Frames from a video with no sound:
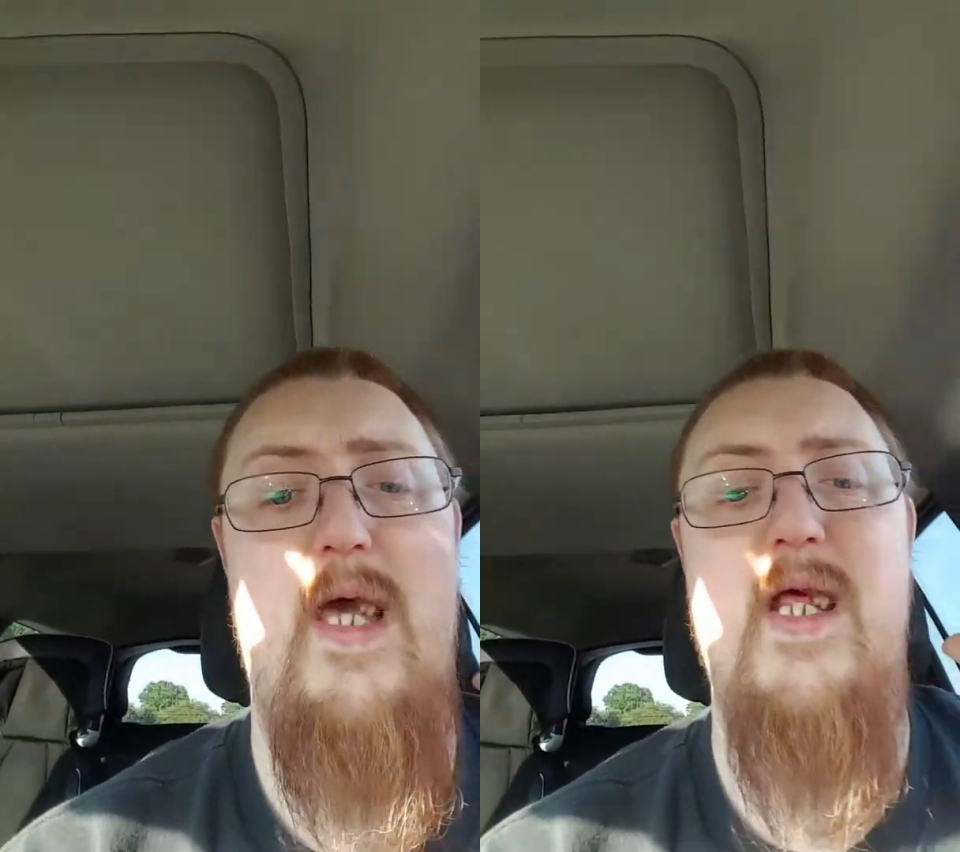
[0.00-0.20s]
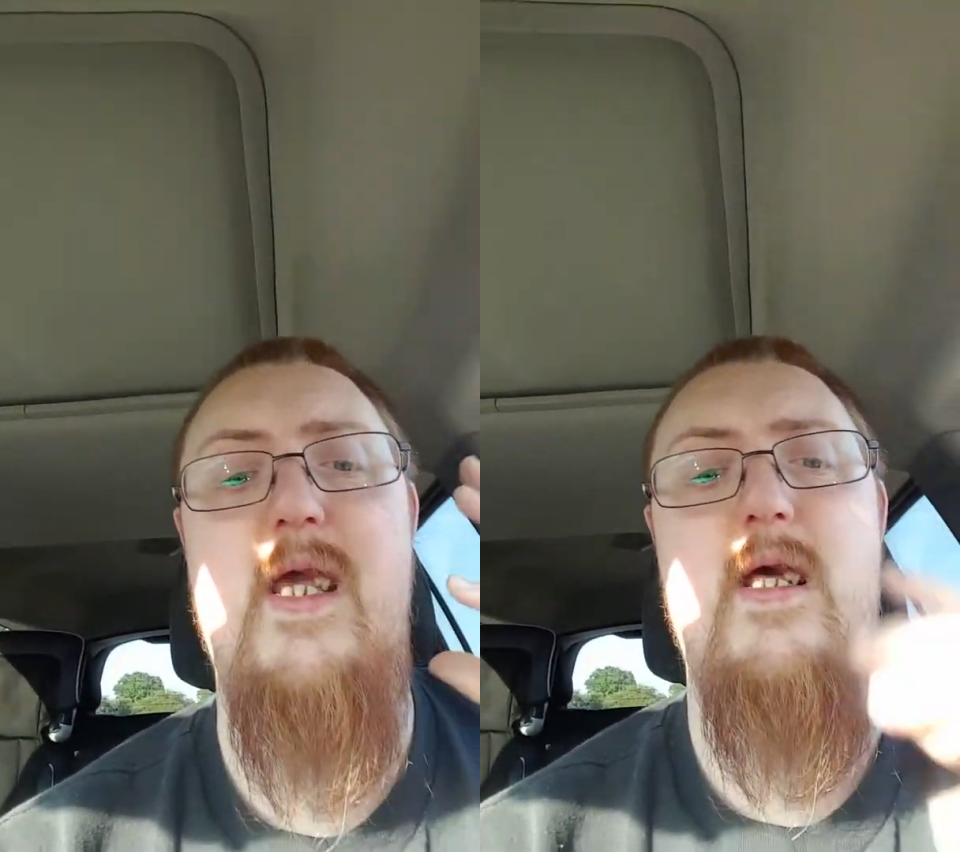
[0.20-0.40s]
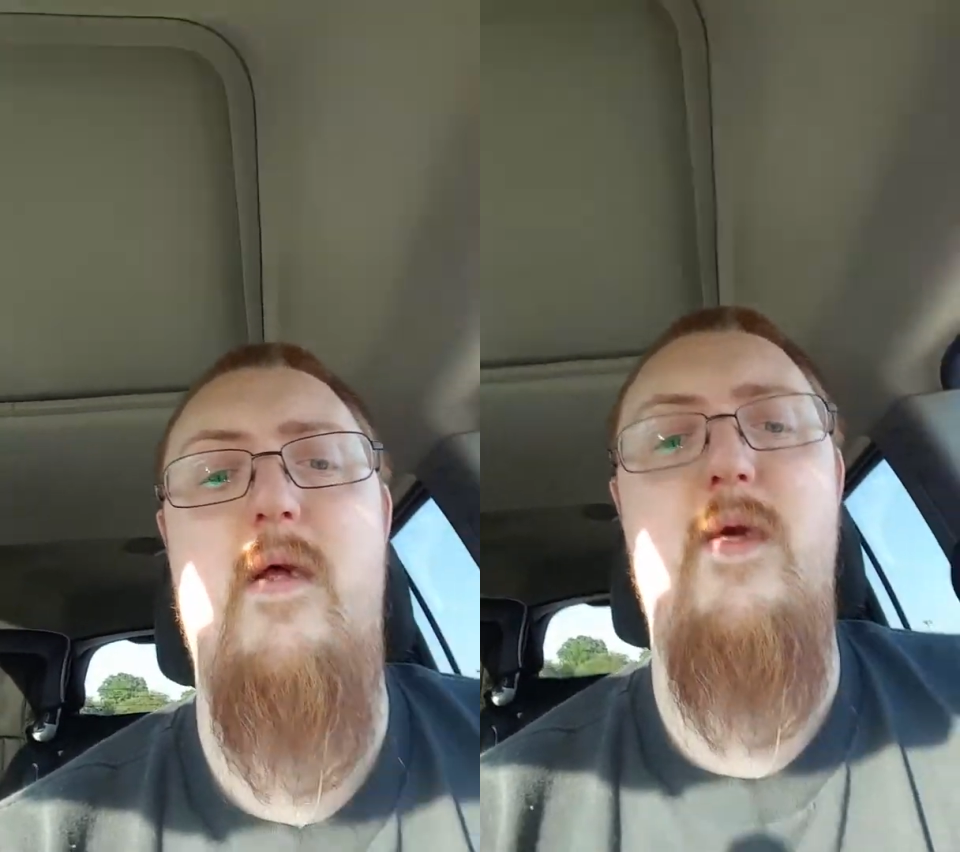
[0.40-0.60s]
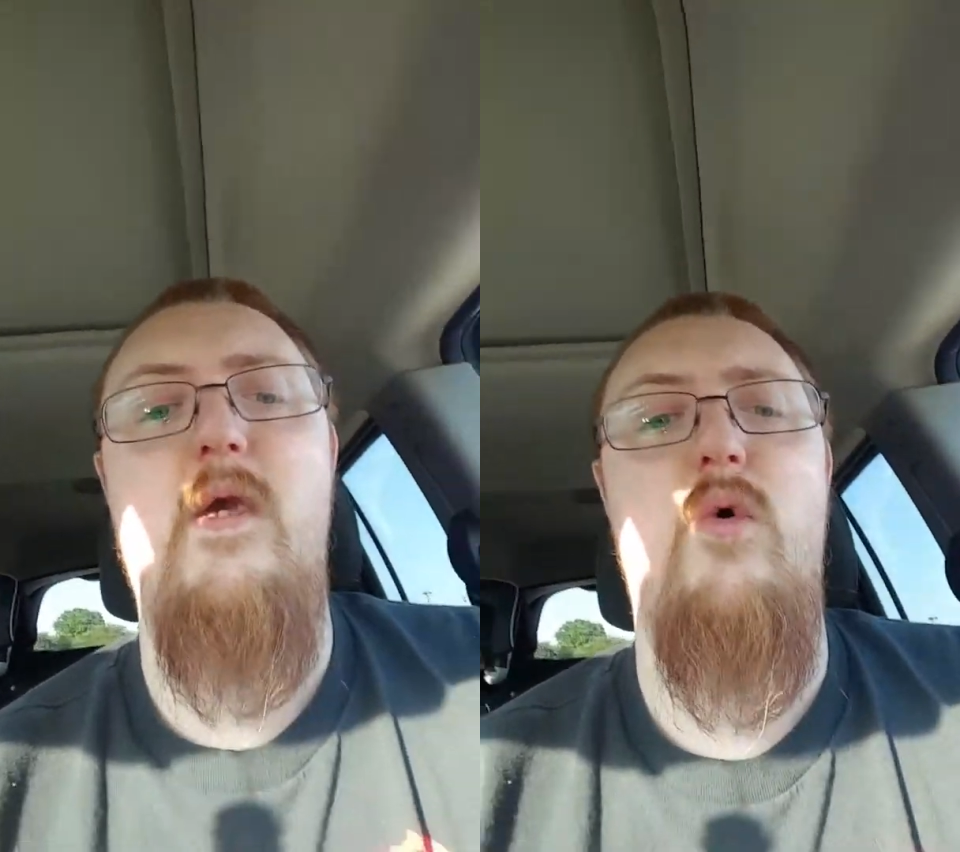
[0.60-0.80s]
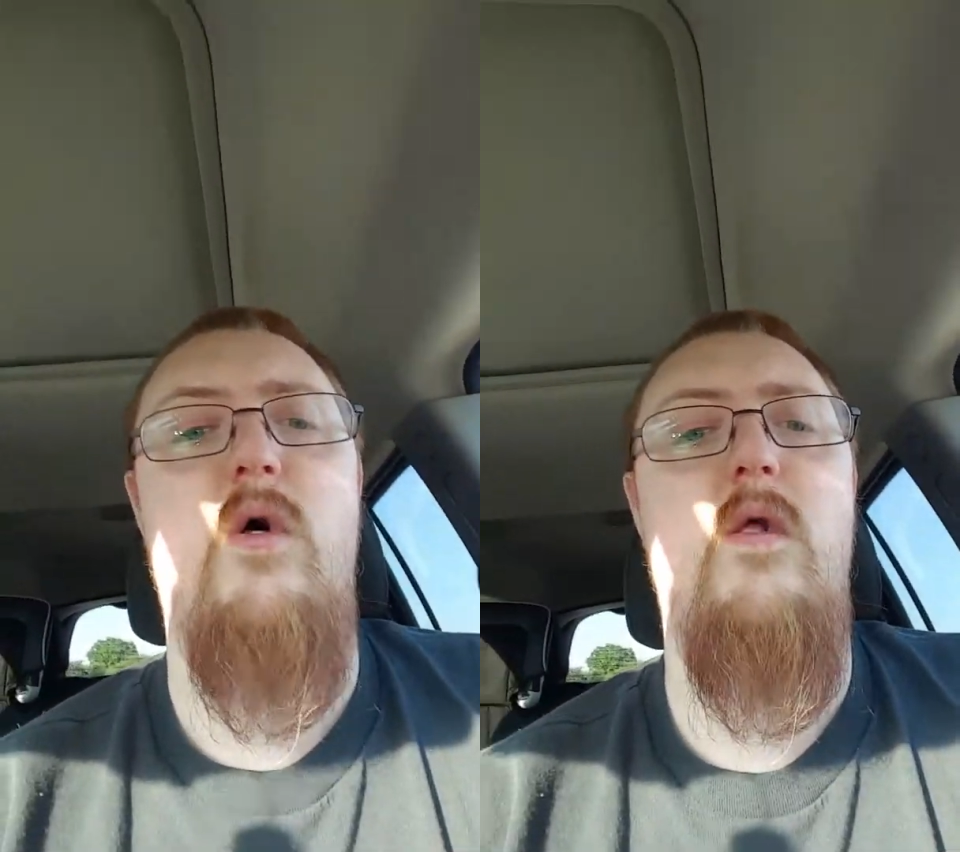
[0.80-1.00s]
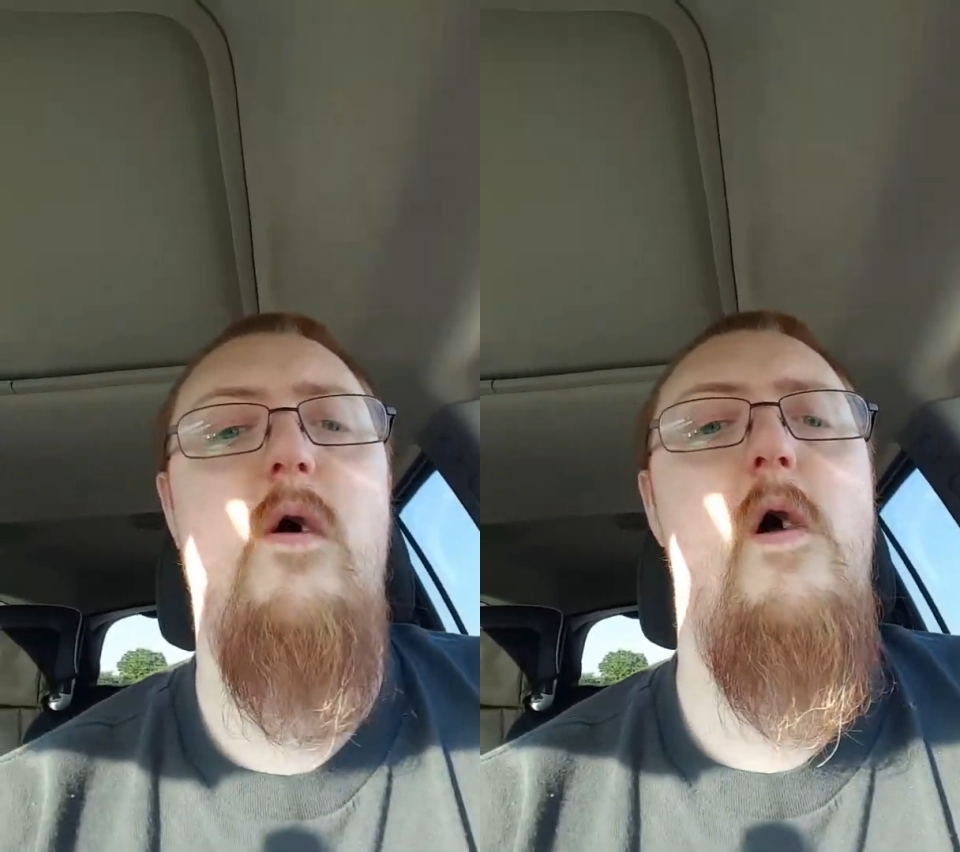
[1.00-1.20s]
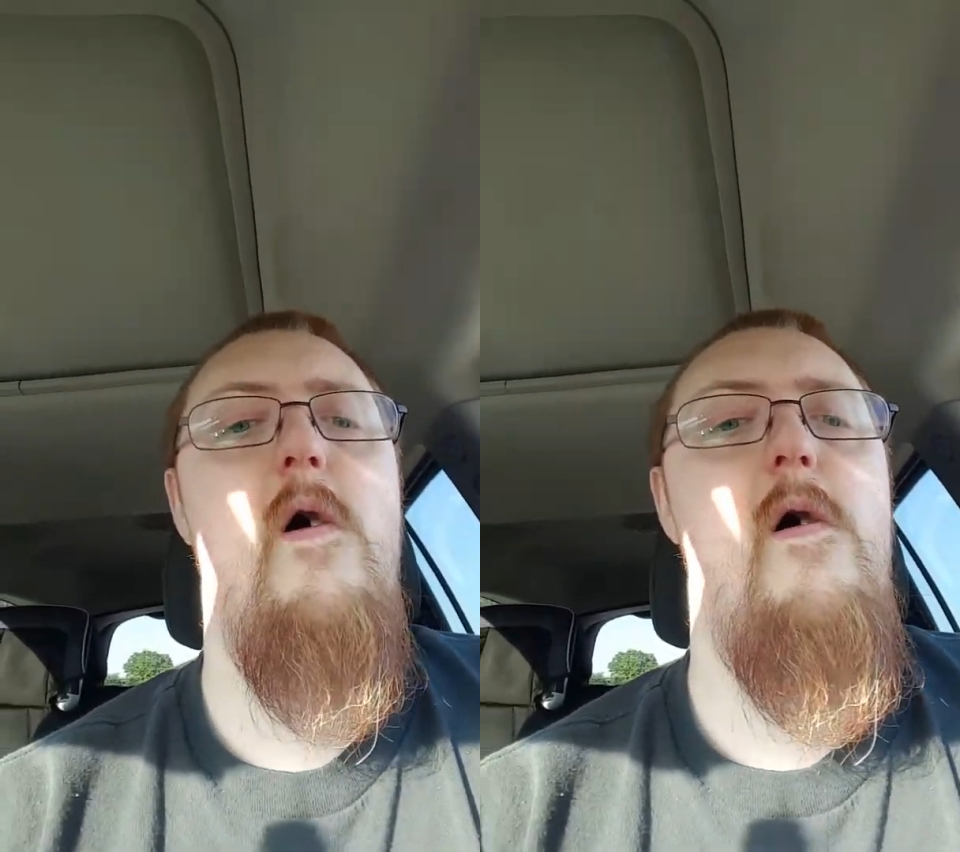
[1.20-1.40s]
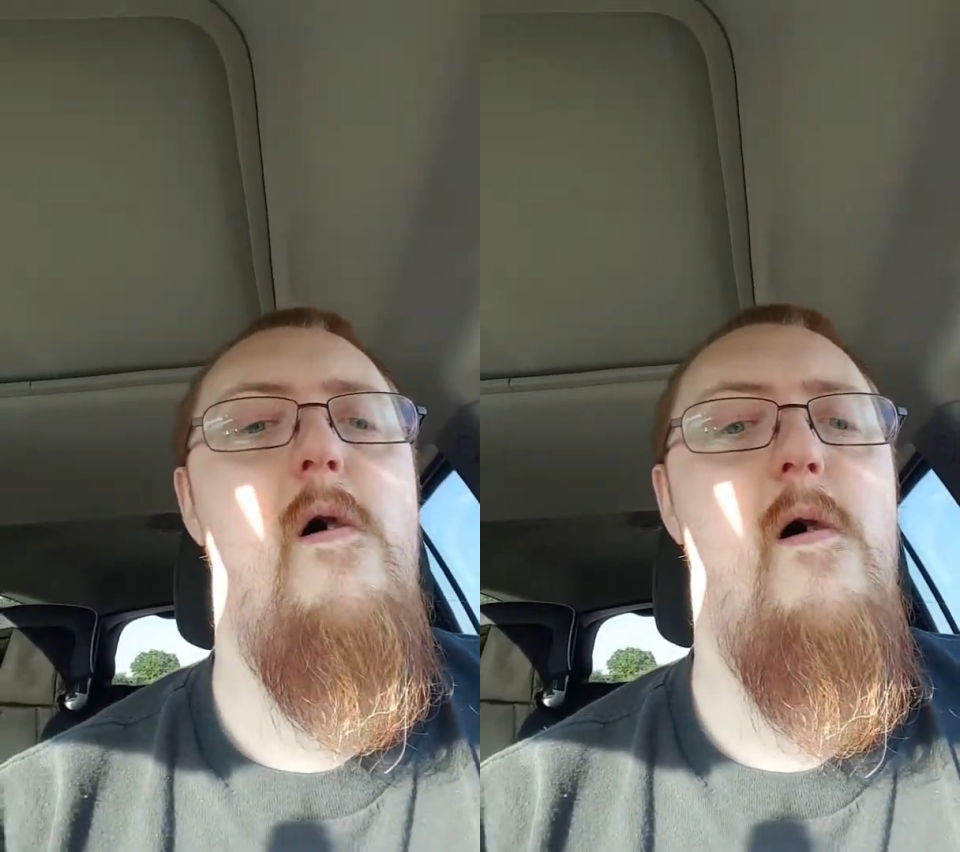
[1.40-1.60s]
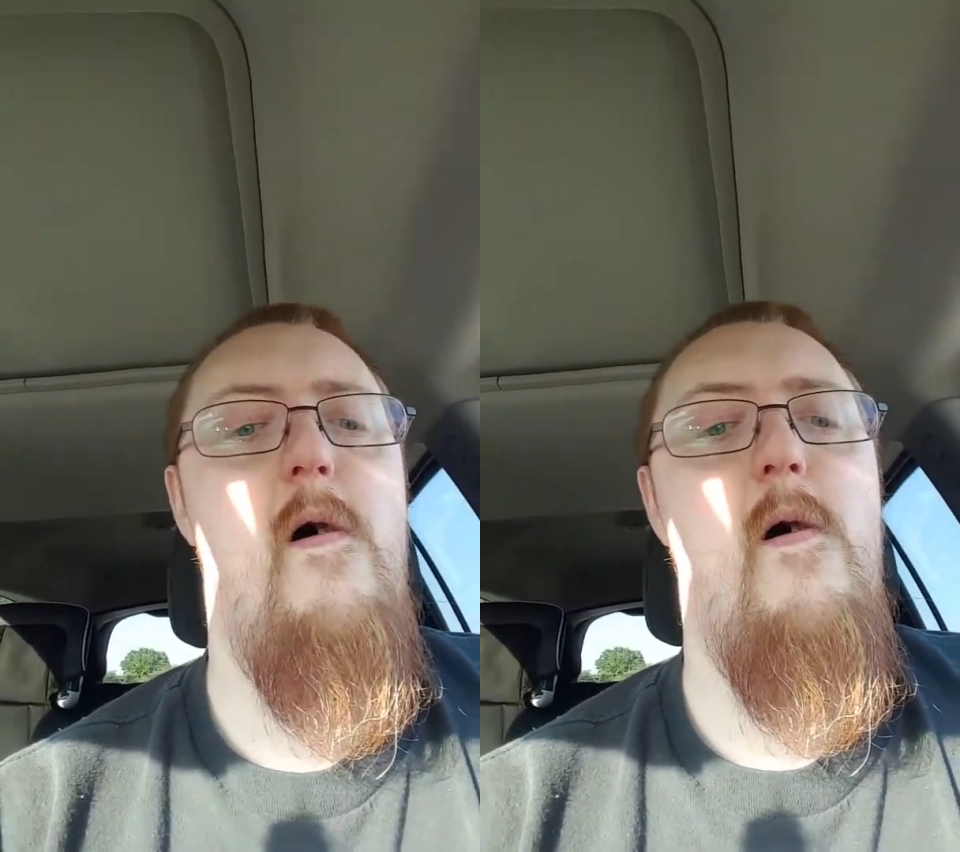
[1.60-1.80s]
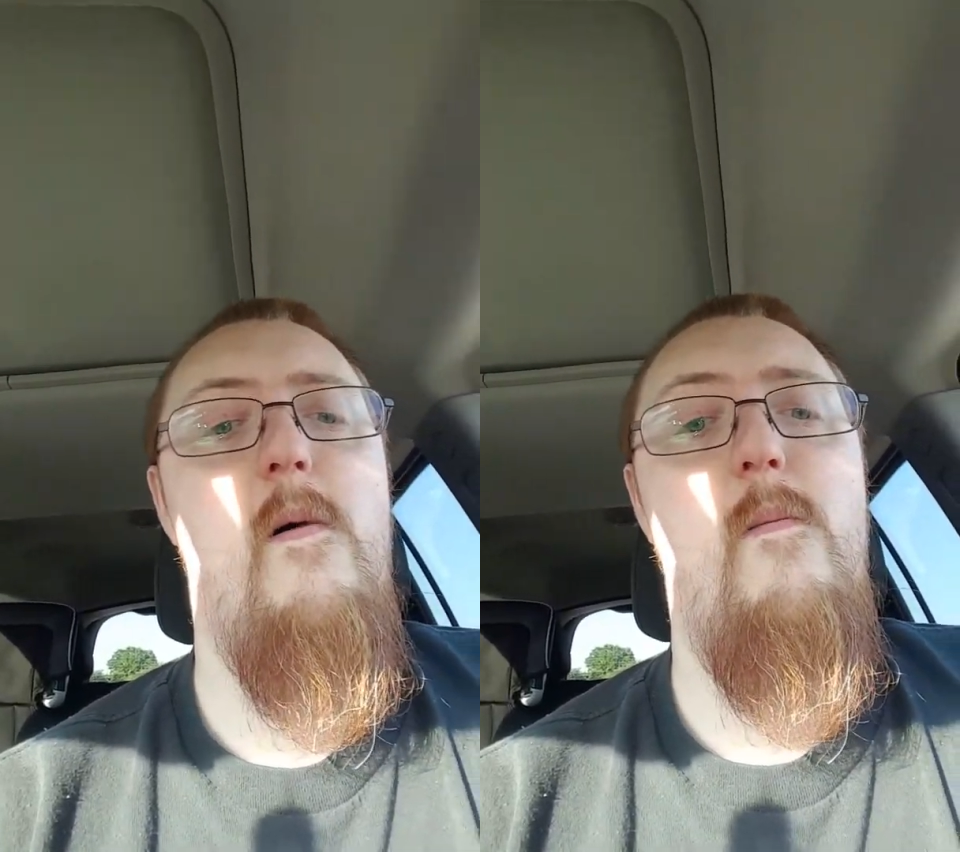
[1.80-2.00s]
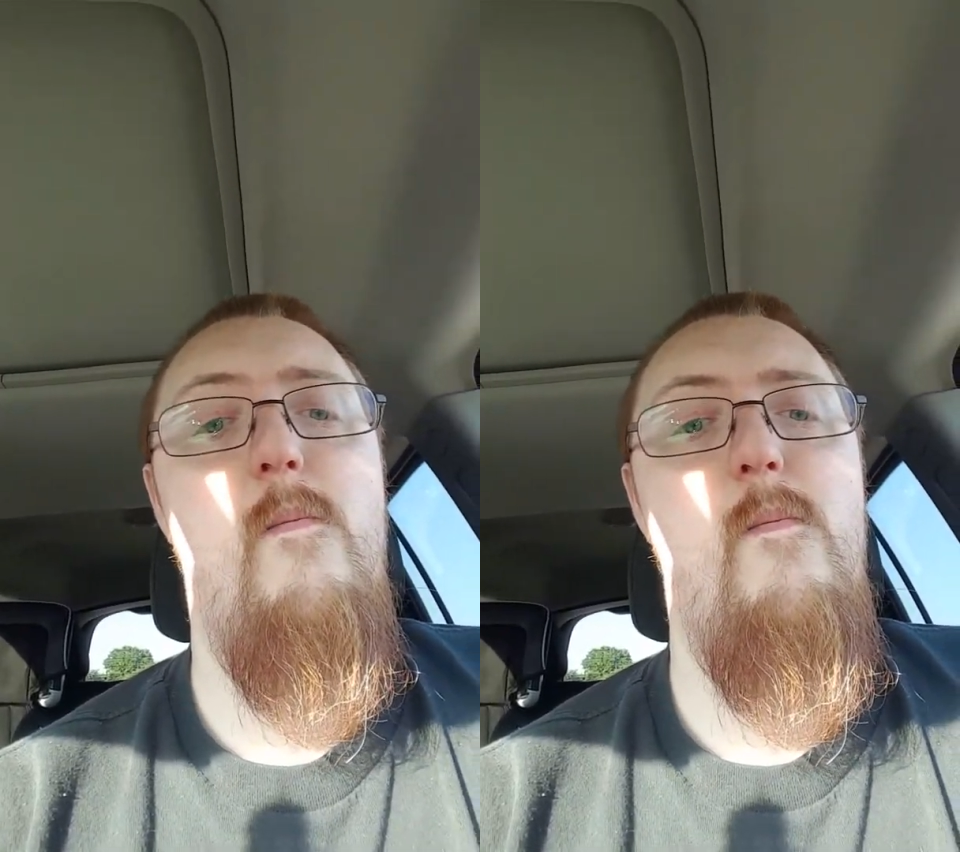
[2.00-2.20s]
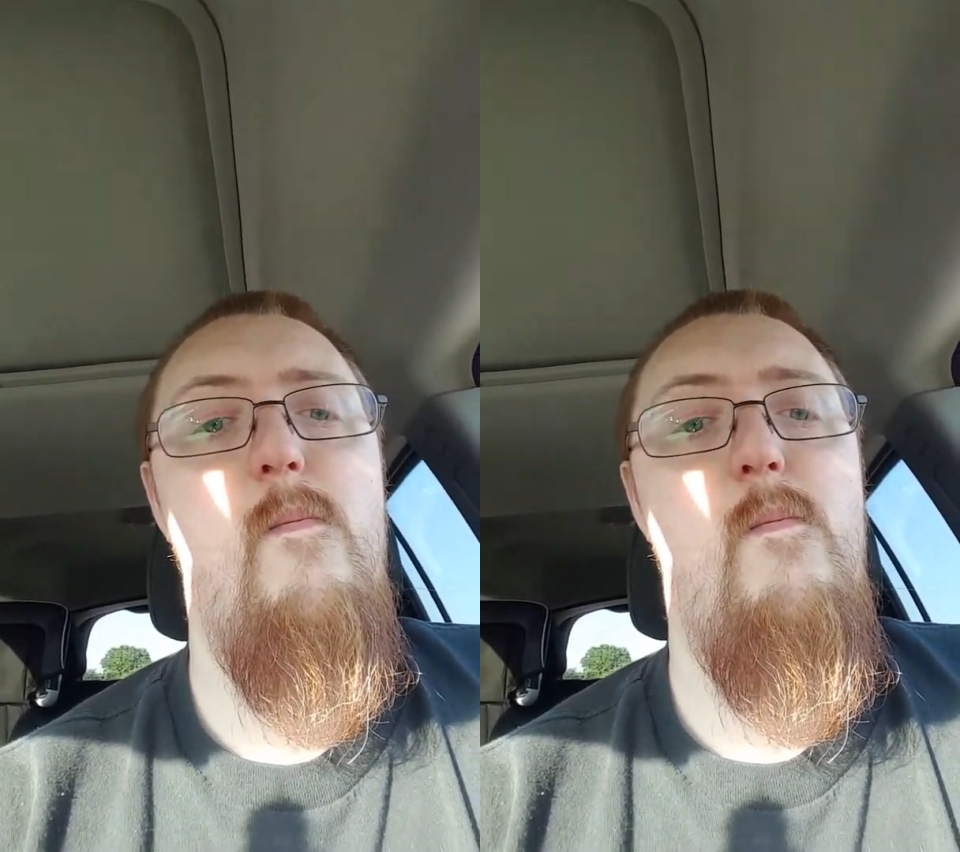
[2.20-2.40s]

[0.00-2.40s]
headache kind of thing going on. Um,